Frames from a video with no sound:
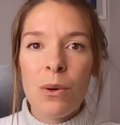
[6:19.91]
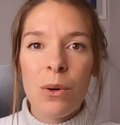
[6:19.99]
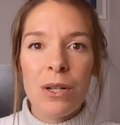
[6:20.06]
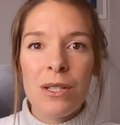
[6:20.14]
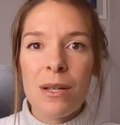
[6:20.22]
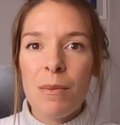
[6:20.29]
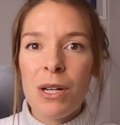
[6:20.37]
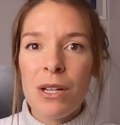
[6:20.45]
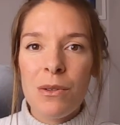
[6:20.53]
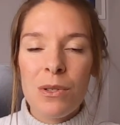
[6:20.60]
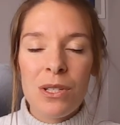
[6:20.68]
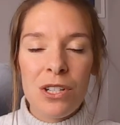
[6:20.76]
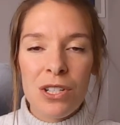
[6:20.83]
or somebody
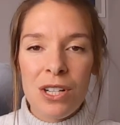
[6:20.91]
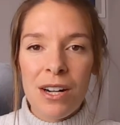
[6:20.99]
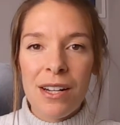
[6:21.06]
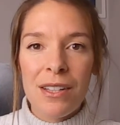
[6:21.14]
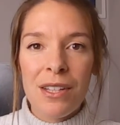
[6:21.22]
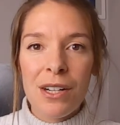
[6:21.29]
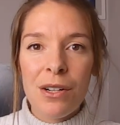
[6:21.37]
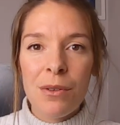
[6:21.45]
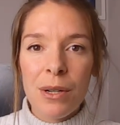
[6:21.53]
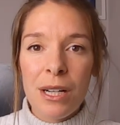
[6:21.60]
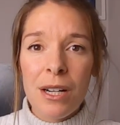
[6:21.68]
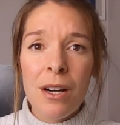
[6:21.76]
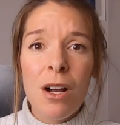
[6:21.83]
who's just starting their
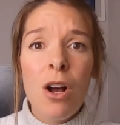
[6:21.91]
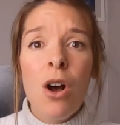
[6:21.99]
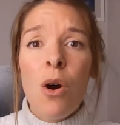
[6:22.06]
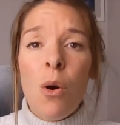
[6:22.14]
career,